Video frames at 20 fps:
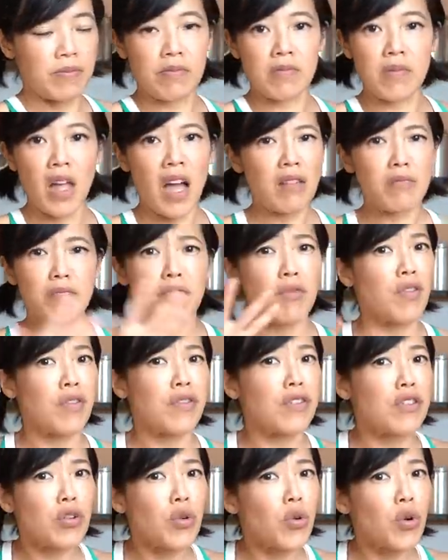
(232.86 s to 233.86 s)
not
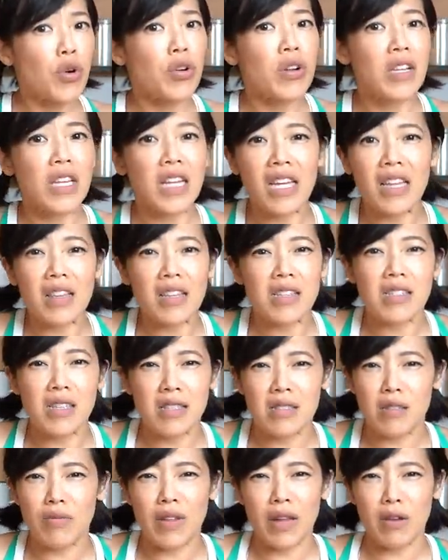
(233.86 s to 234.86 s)
florally in the
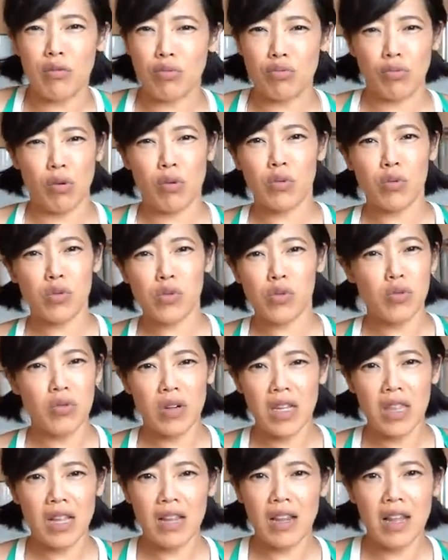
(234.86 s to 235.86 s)
sense of like rose or
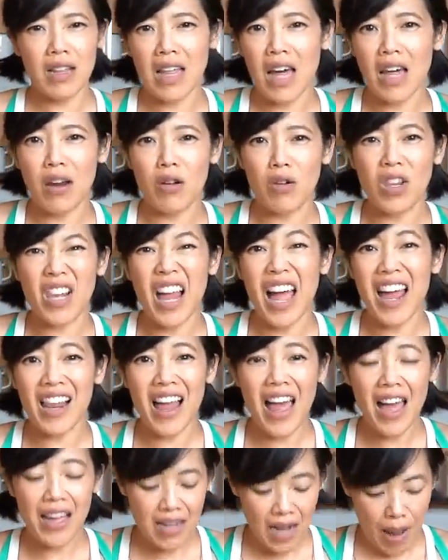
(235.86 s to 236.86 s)
anything like that or
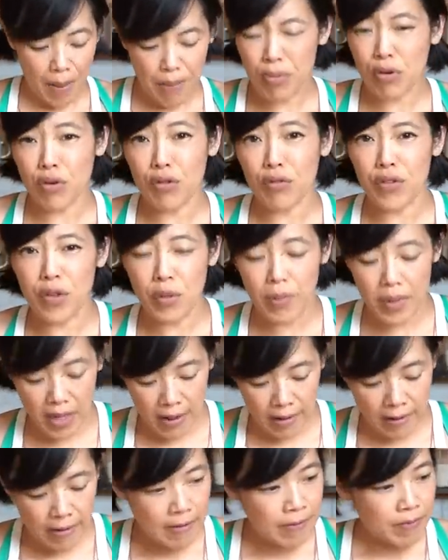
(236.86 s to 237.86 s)
lilac, not perfumy.
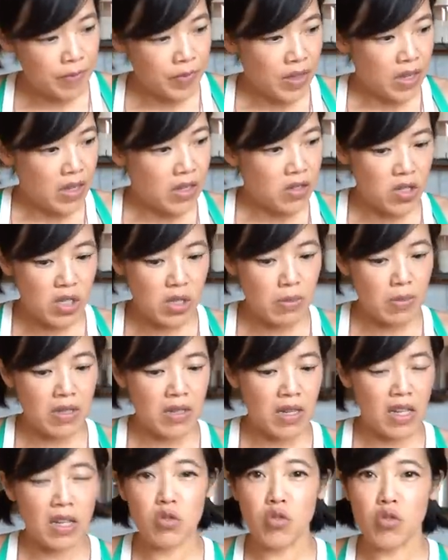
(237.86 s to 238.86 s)
It just
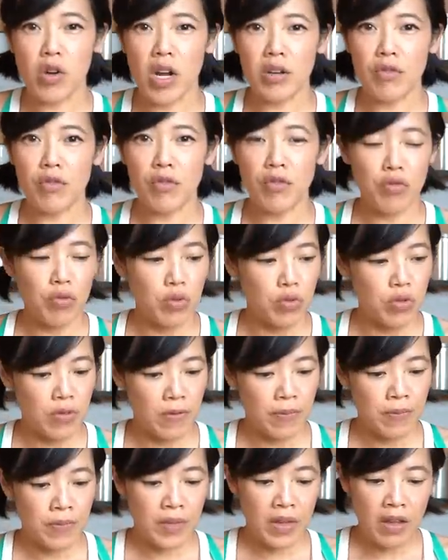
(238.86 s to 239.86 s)
smells like a dried fruit.
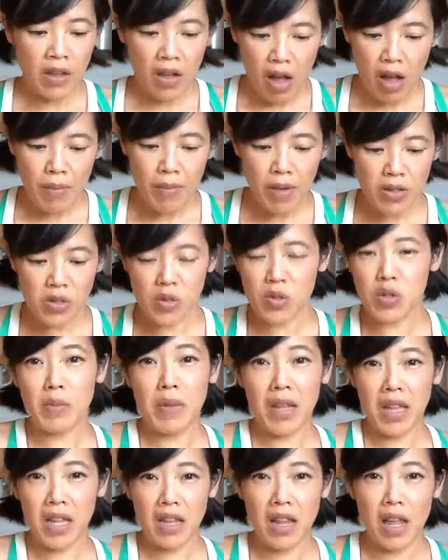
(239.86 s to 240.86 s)
I'm also
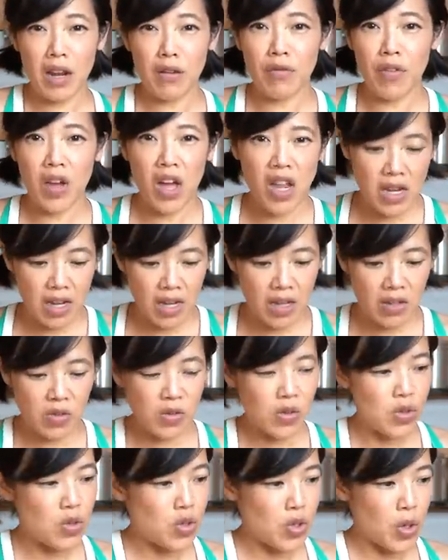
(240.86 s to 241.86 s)
smelling a lot of
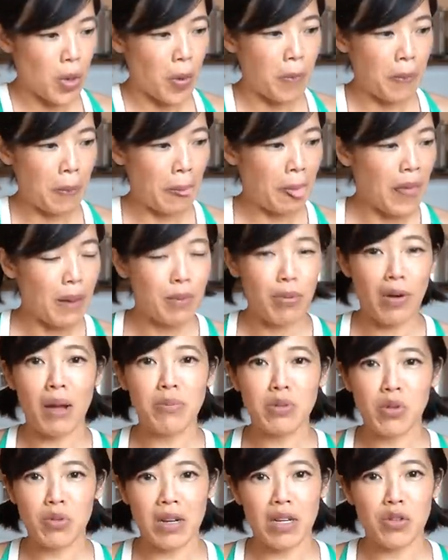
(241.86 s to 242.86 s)
onions, so
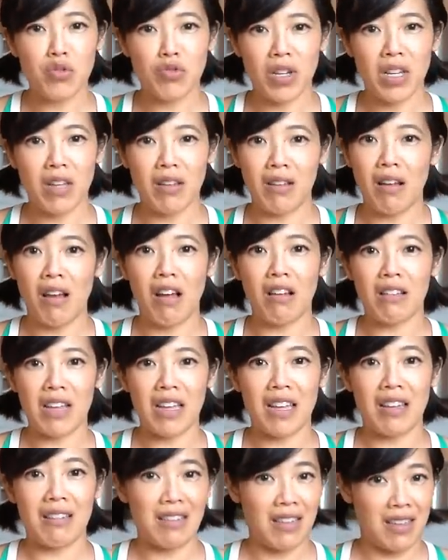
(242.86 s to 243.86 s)
perhaps when I drink it, I
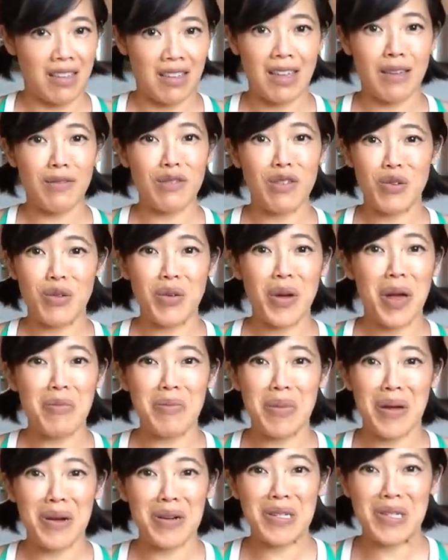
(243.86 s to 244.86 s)
can give you a
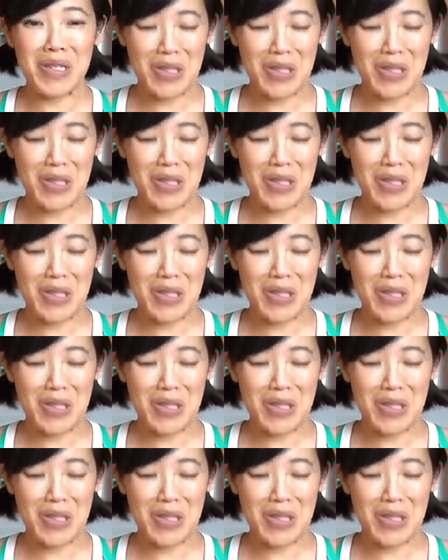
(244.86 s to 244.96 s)
better